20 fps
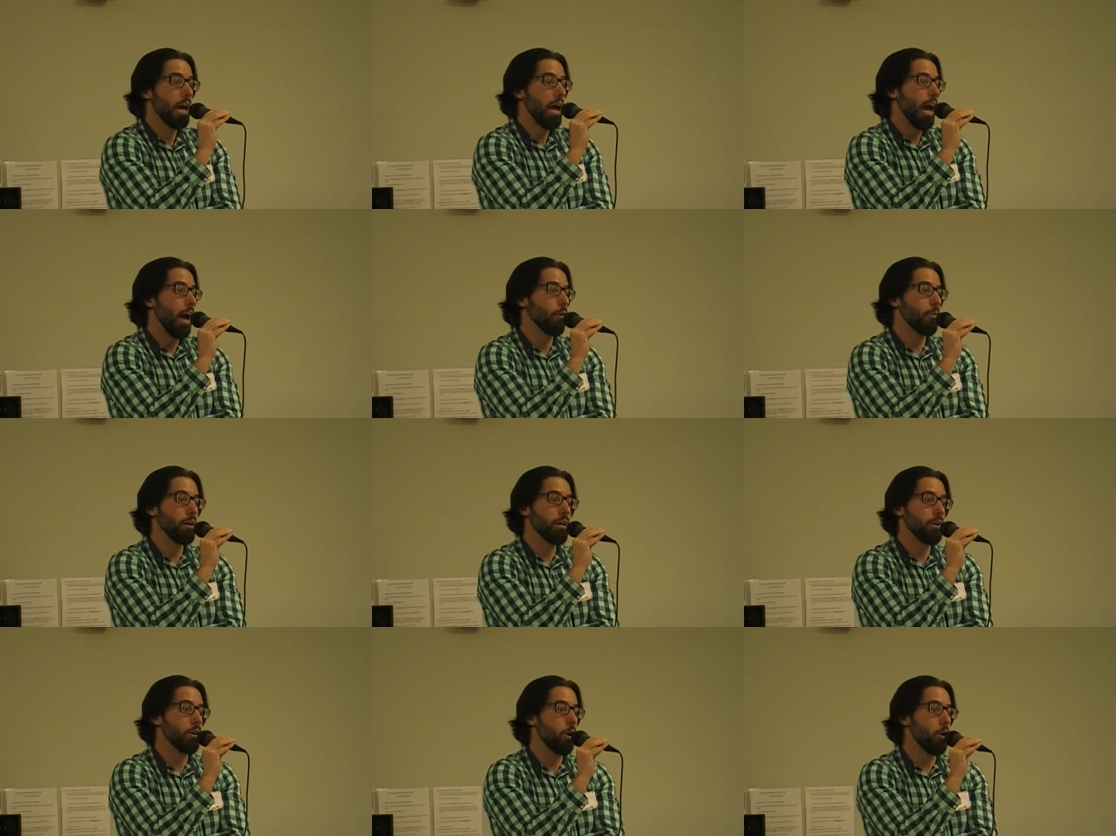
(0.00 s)
and
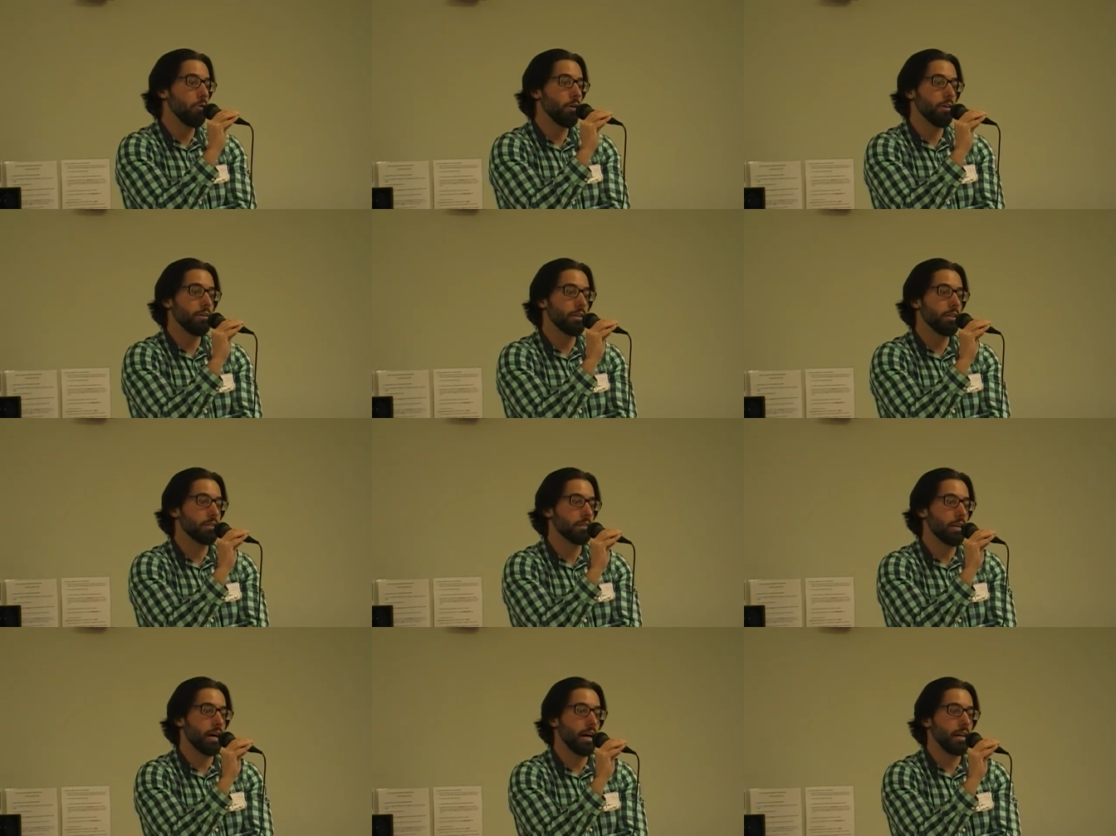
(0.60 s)
we know that
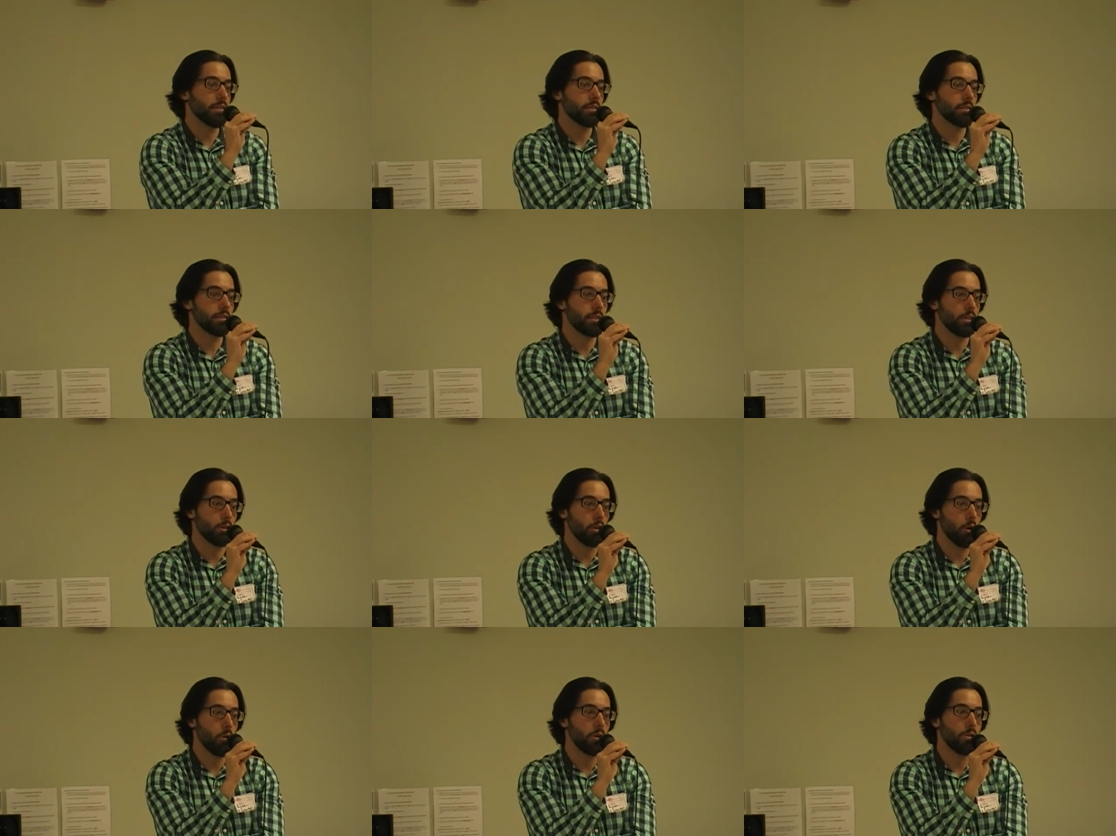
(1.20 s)
these guys
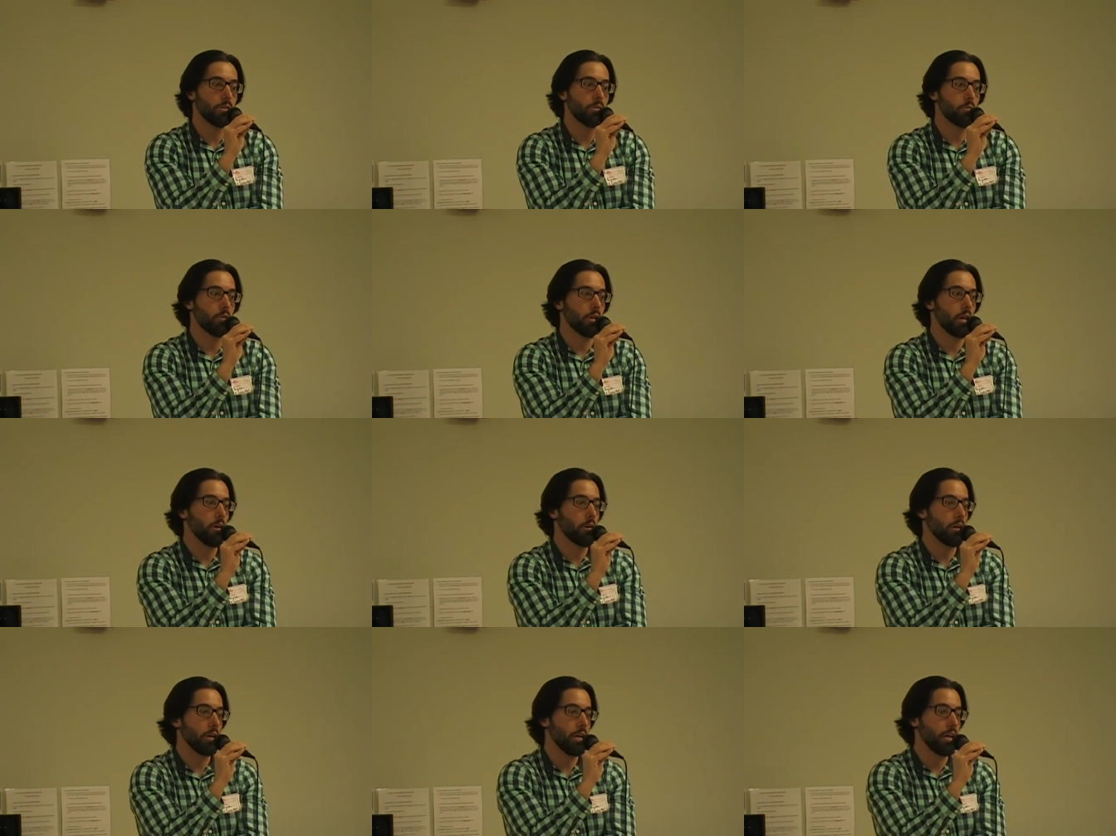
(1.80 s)
can go into an
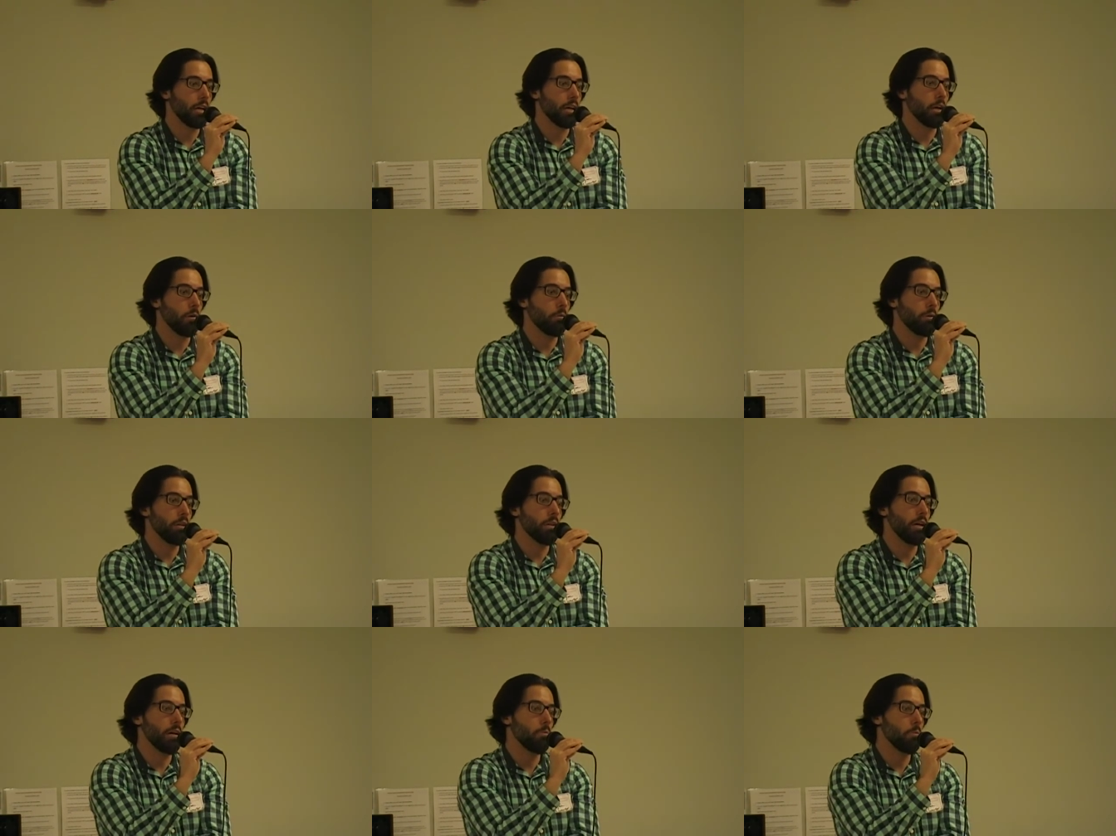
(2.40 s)
area, and
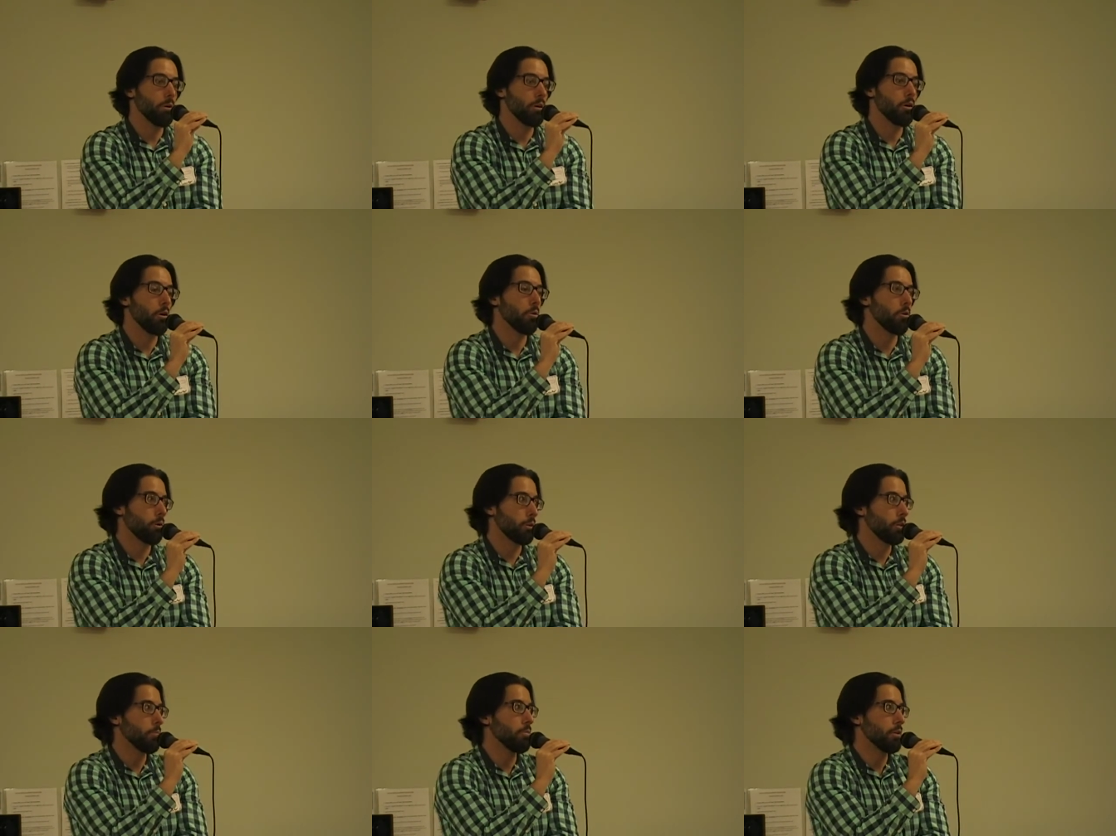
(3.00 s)
we and we know
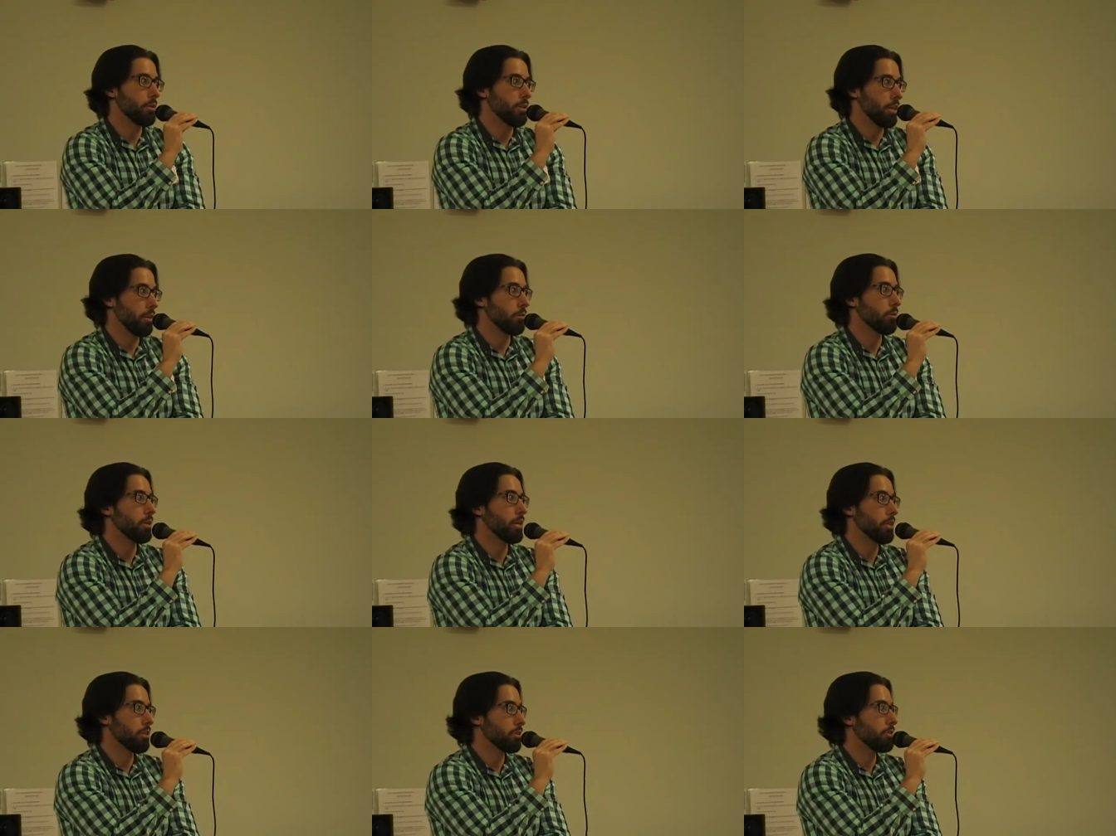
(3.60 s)
there can be
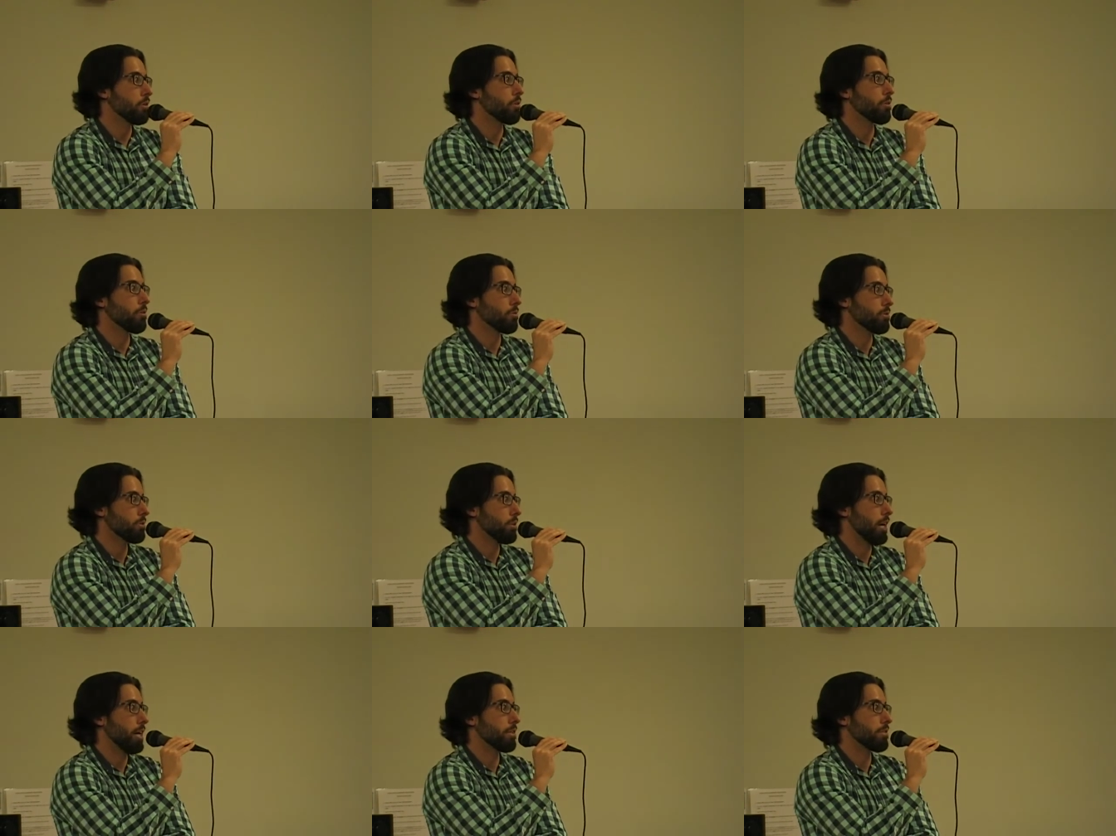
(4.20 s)
degradation of those
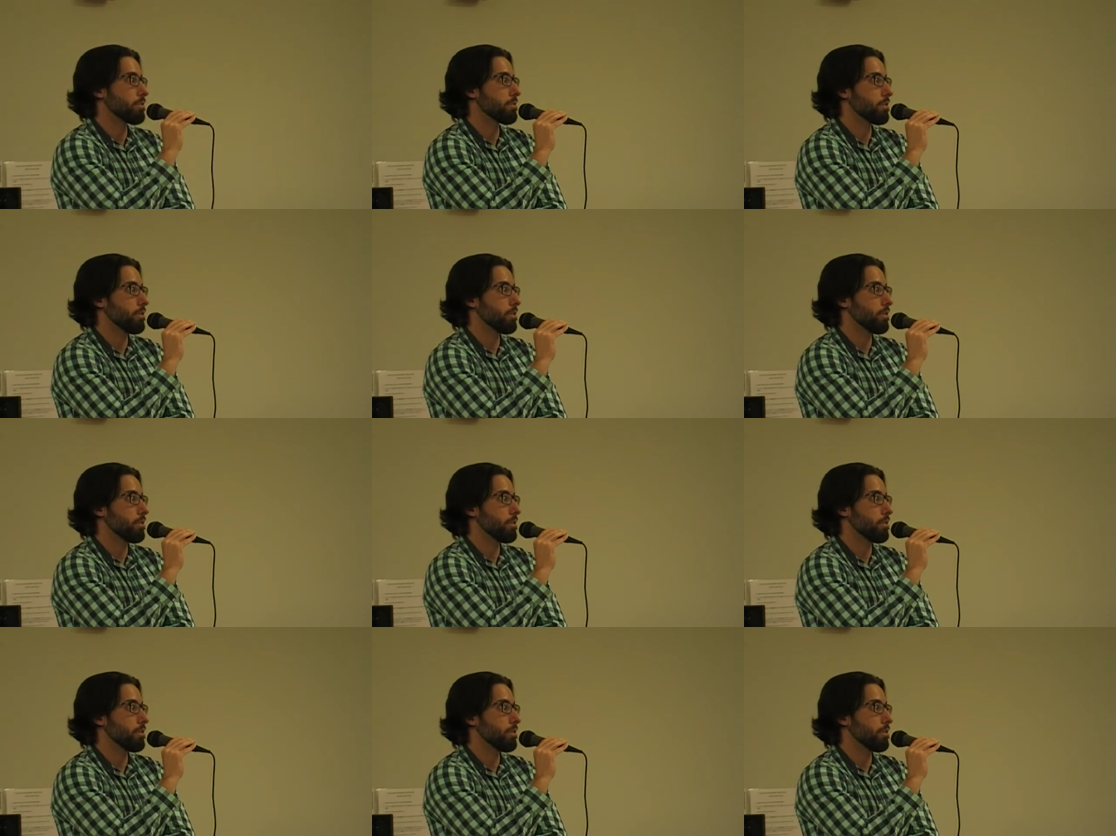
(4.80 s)
sites.